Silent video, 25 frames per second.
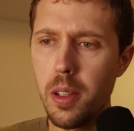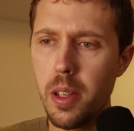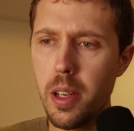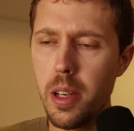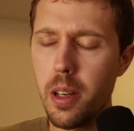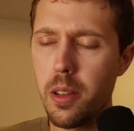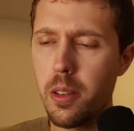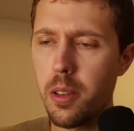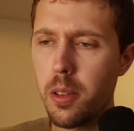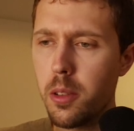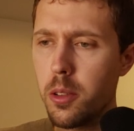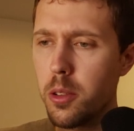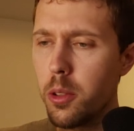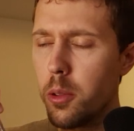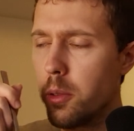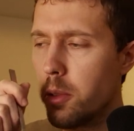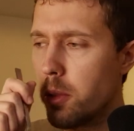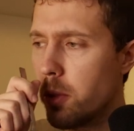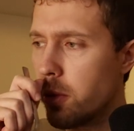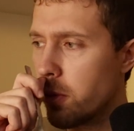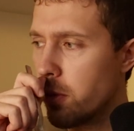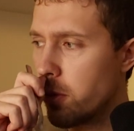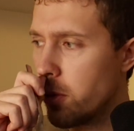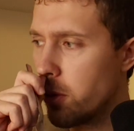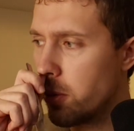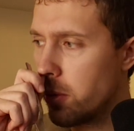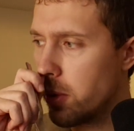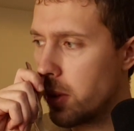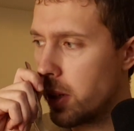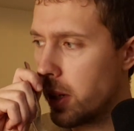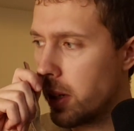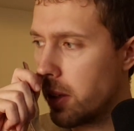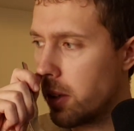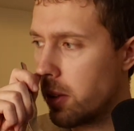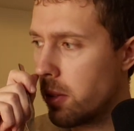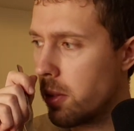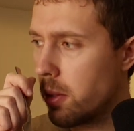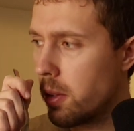Yeah, the closest fruit
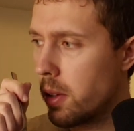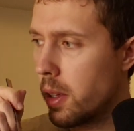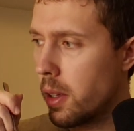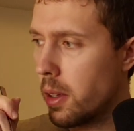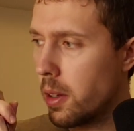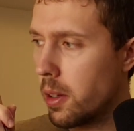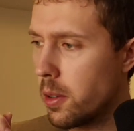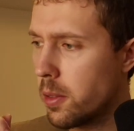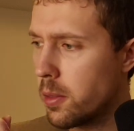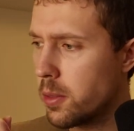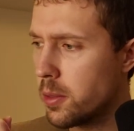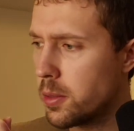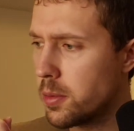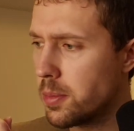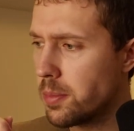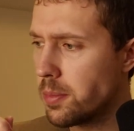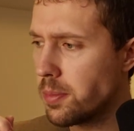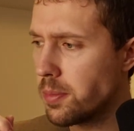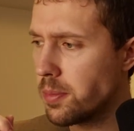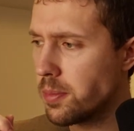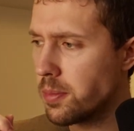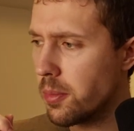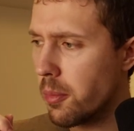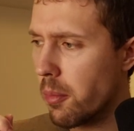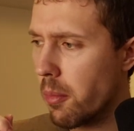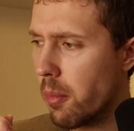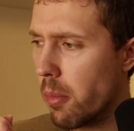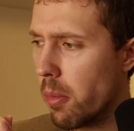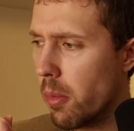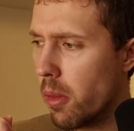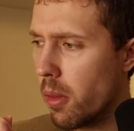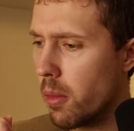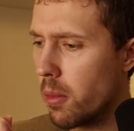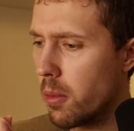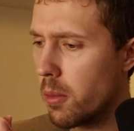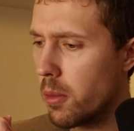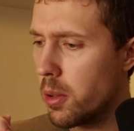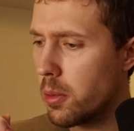I can think of,
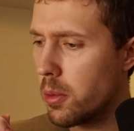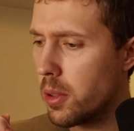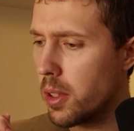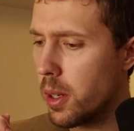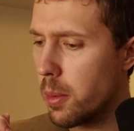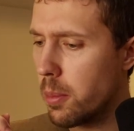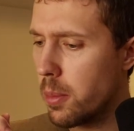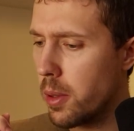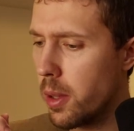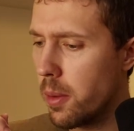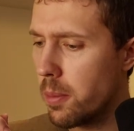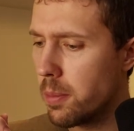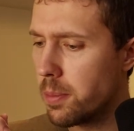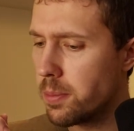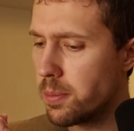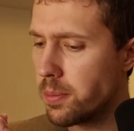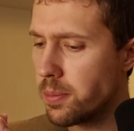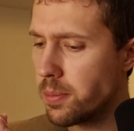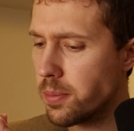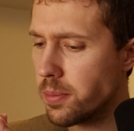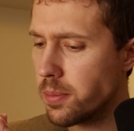what would that be?